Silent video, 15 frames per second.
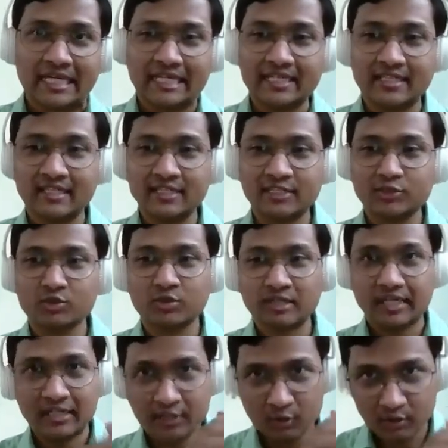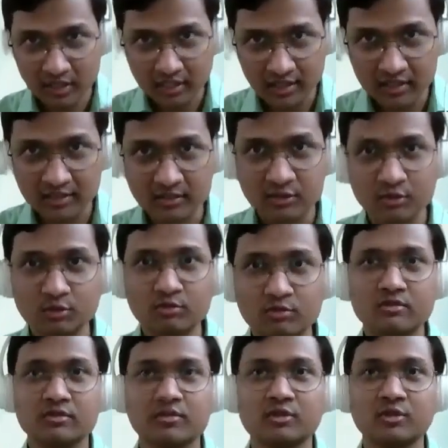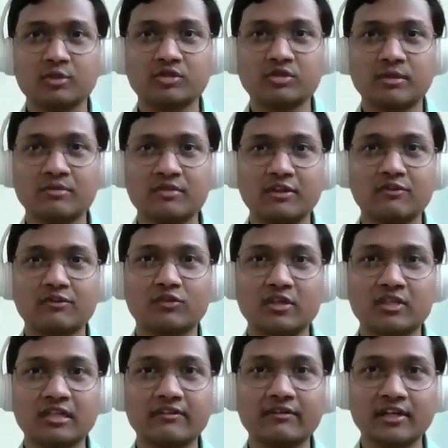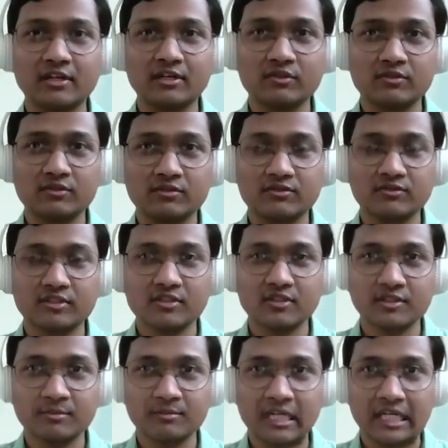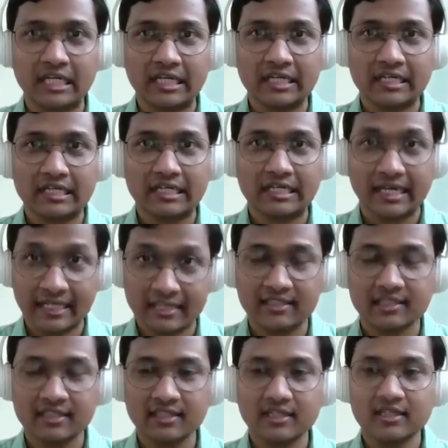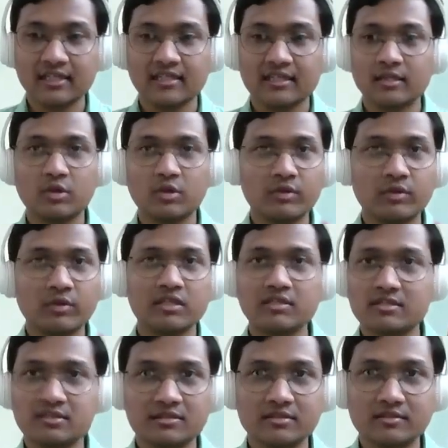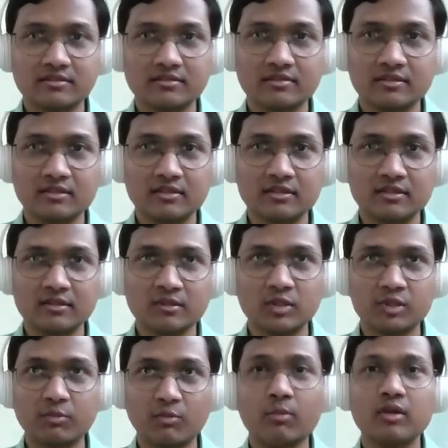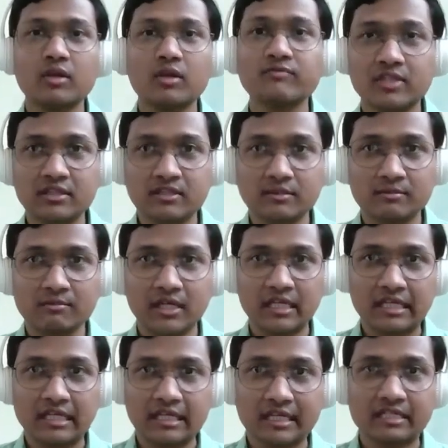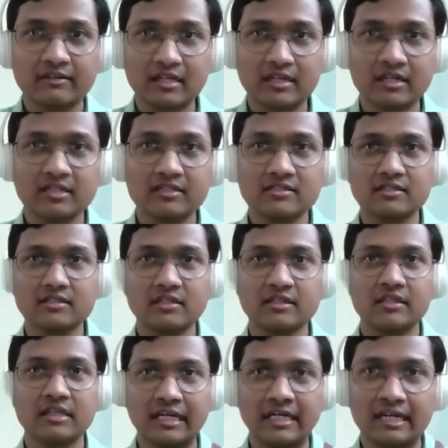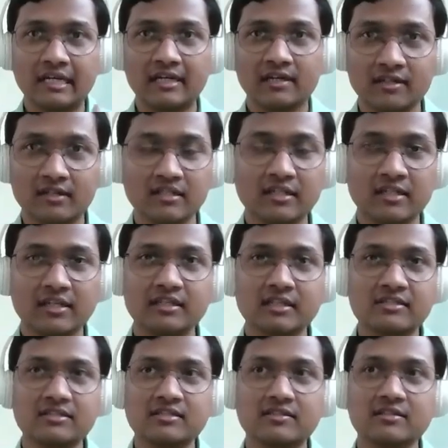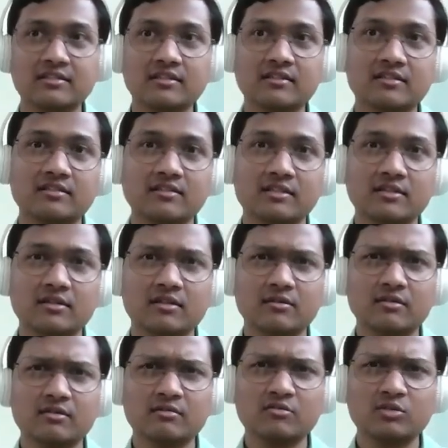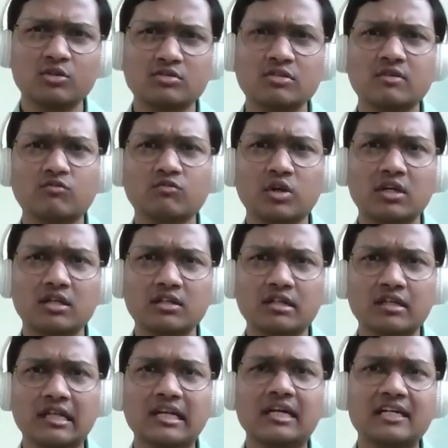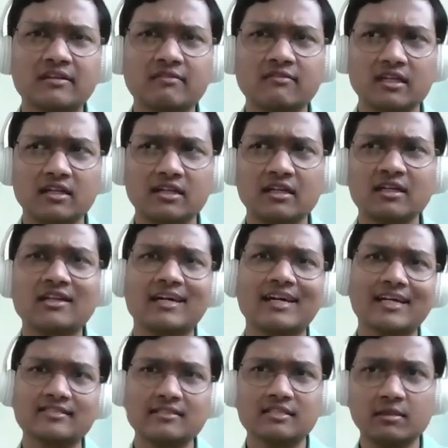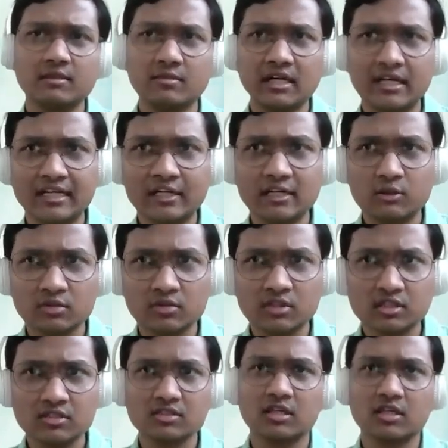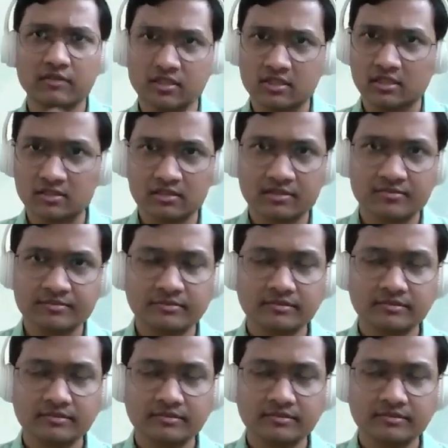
so that you can do something for the awareness of mental health. Number one is, the problem with mental health awareness in India is the somewhat relative inaccessibility to the services,